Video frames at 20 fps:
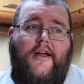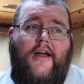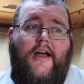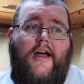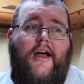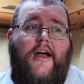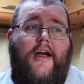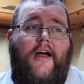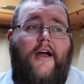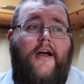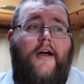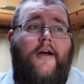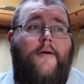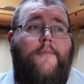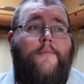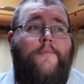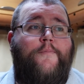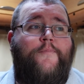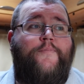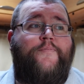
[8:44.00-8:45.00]

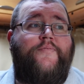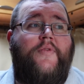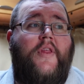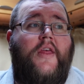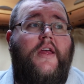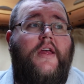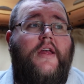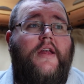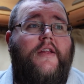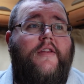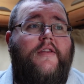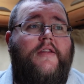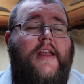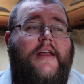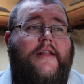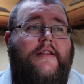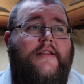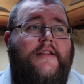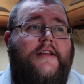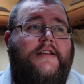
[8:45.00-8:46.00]
Then
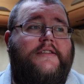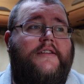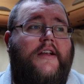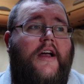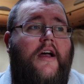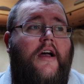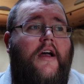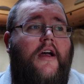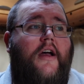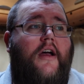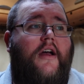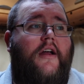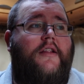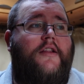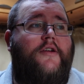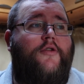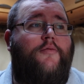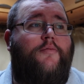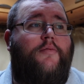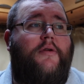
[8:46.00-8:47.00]
there's
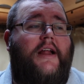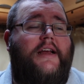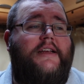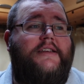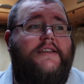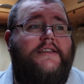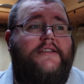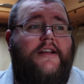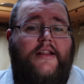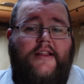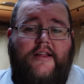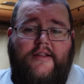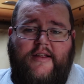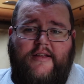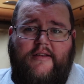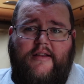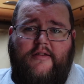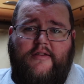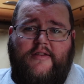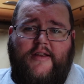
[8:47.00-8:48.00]
little places,
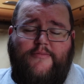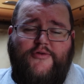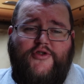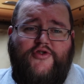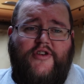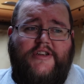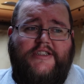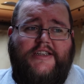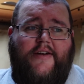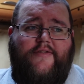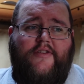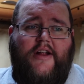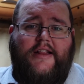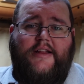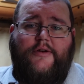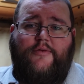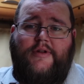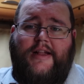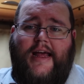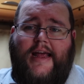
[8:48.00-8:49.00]
like some streets have like
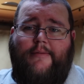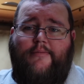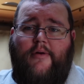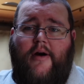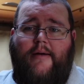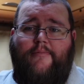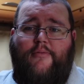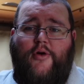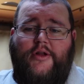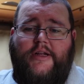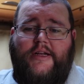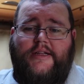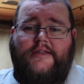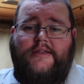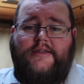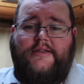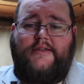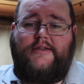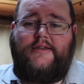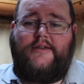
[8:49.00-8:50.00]
little lay-by
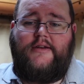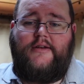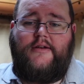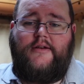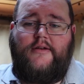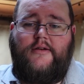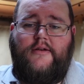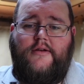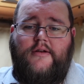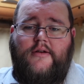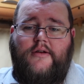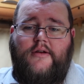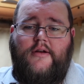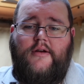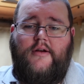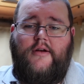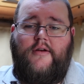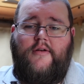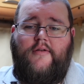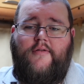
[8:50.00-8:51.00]
pull-ins
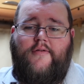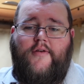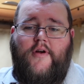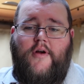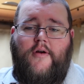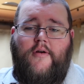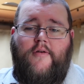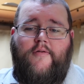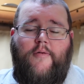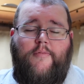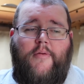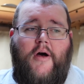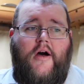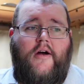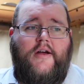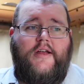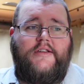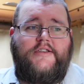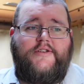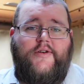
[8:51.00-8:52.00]
for
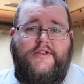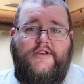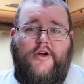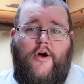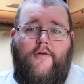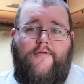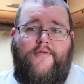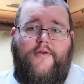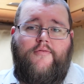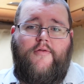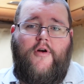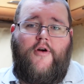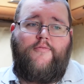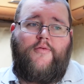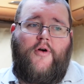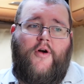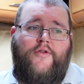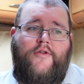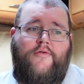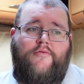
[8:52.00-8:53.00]
parking, so it's off the road
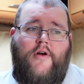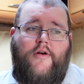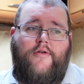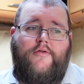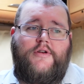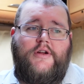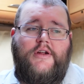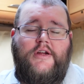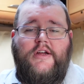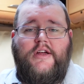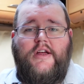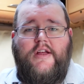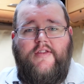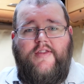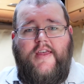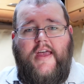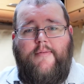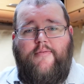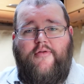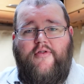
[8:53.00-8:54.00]
but on the road.
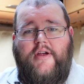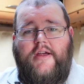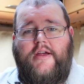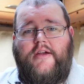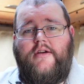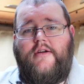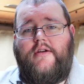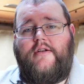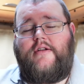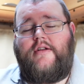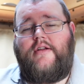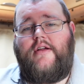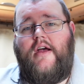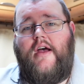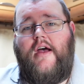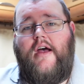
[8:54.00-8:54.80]
They're pretty good.